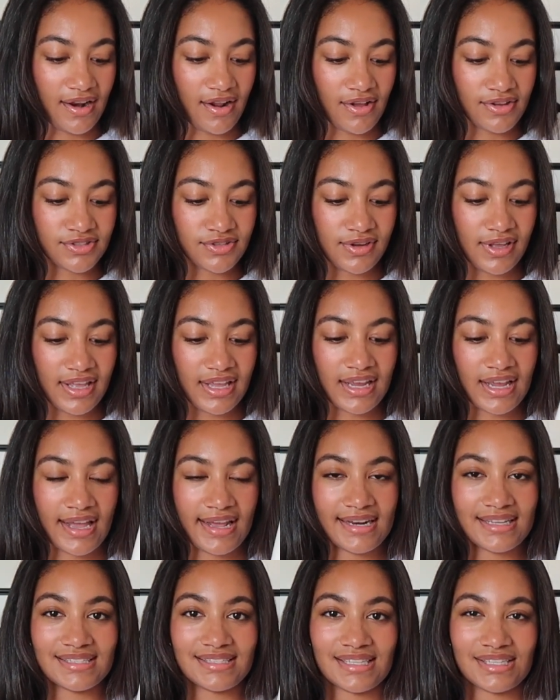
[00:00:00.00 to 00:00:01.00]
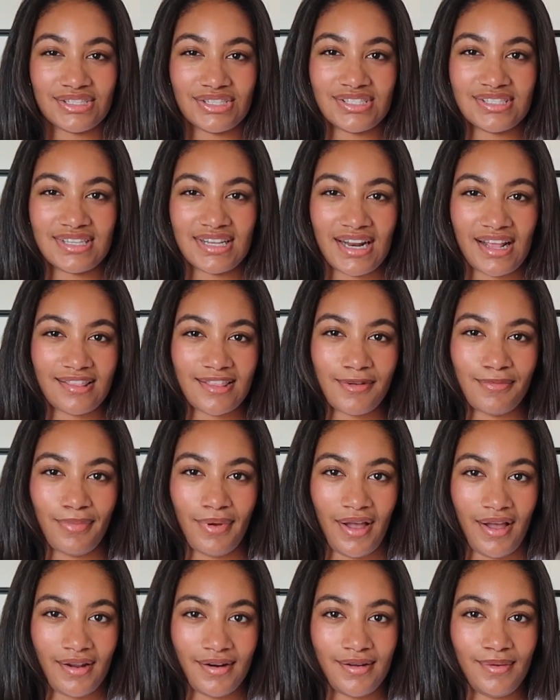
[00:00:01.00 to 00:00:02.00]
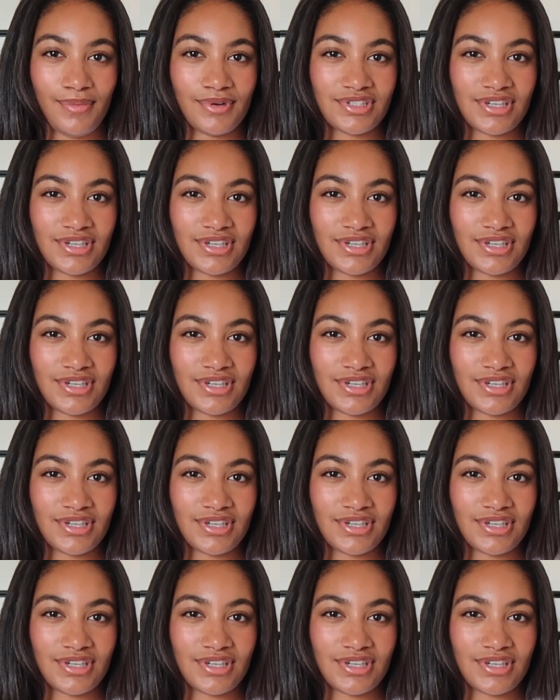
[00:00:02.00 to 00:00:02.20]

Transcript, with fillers: It also like kind of cinches it at the bottom,